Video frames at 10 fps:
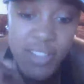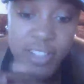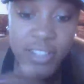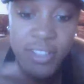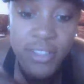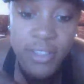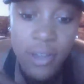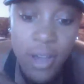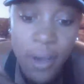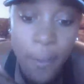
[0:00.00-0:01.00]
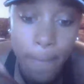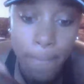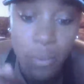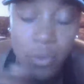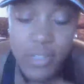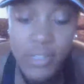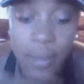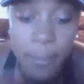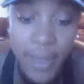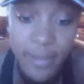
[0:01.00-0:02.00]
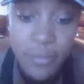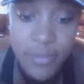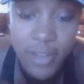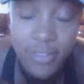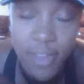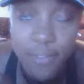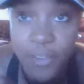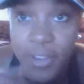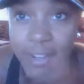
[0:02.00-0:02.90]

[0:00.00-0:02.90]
of once I got back from South Africa,